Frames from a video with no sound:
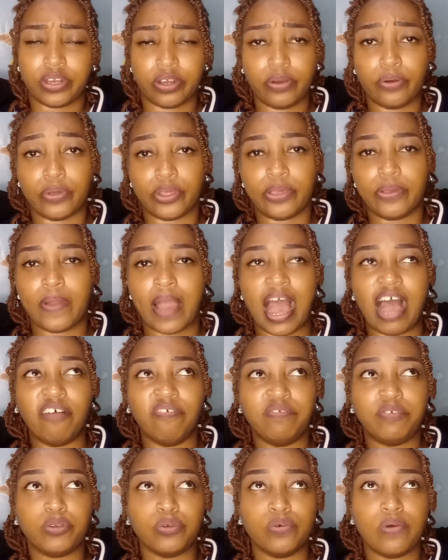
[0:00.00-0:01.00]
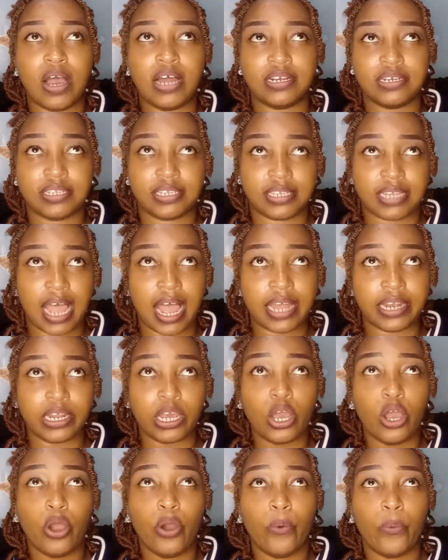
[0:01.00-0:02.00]
No, you have to understand
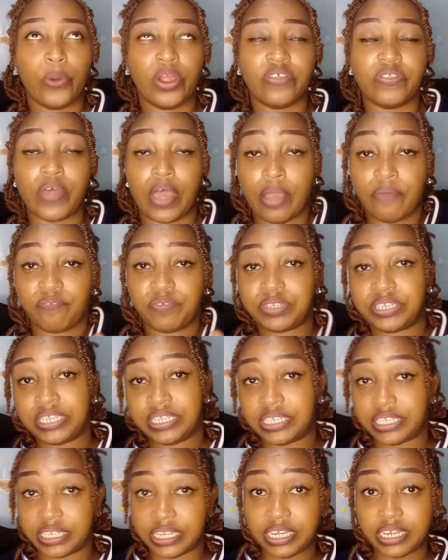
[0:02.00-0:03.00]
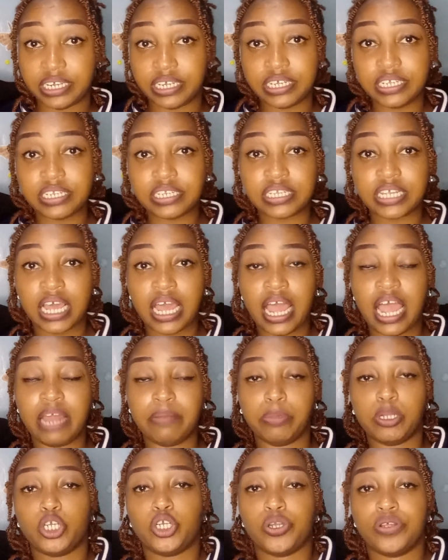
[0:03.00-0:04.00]
where the emphasis is and
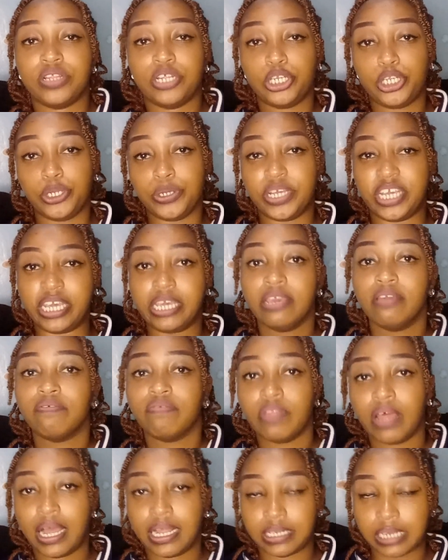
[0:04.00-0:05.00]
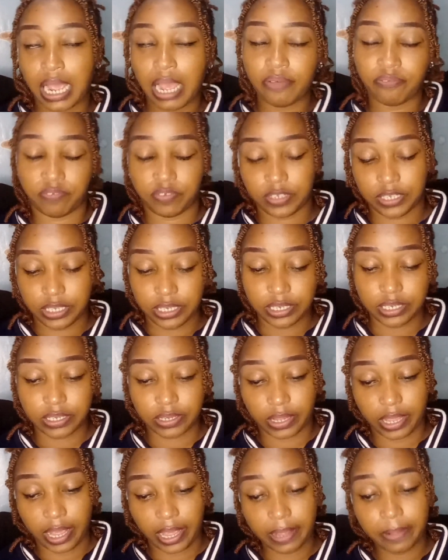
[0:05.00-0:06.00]
make sure that you give that emphasis,
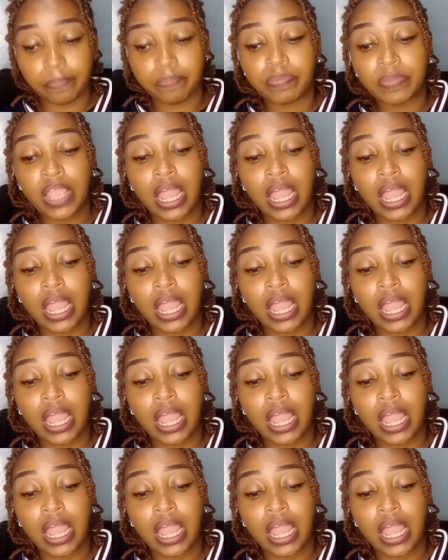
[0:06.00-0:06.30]
okay?